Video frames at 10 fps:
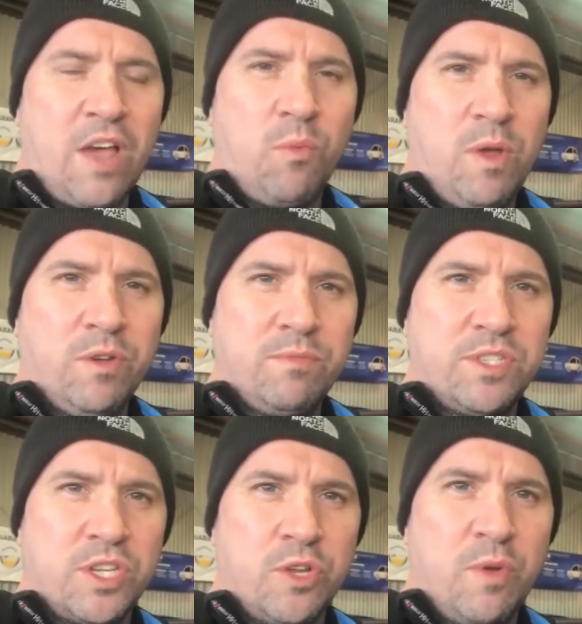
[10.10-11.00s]
And welcome
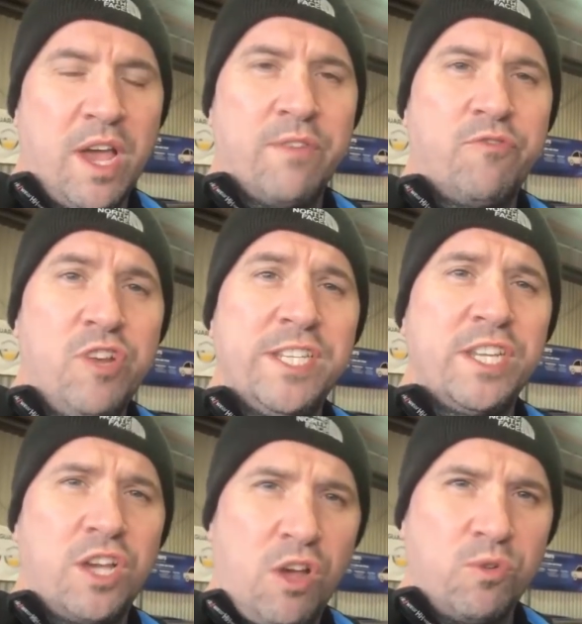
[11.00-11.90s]
to a
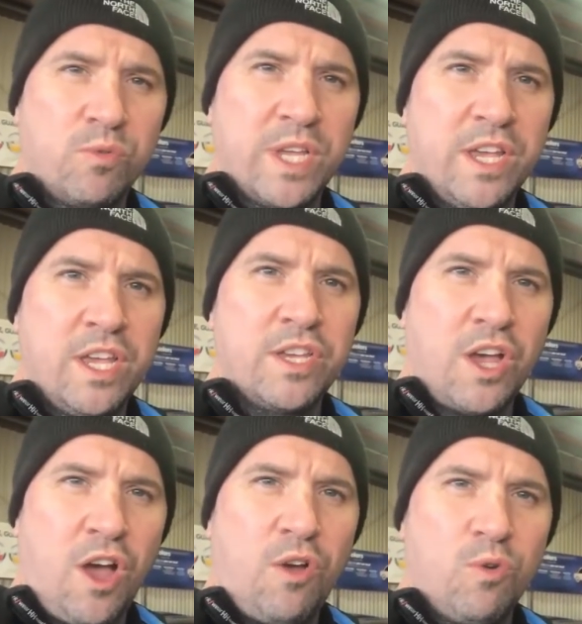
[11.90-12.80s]
freezing cold
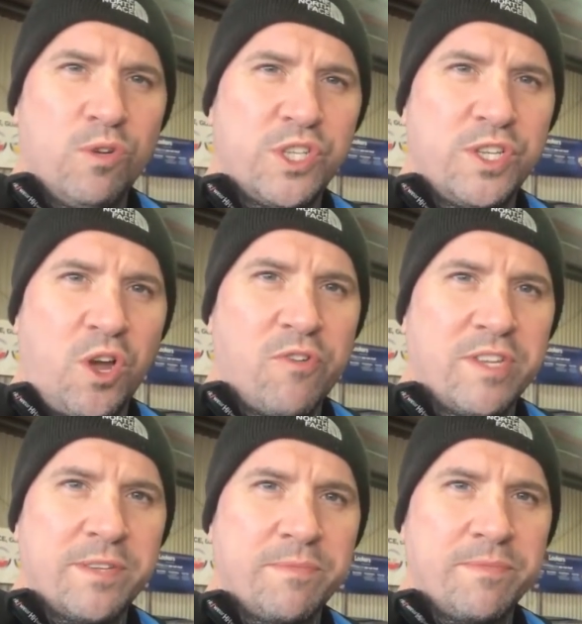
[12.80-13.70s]
car auction diaries.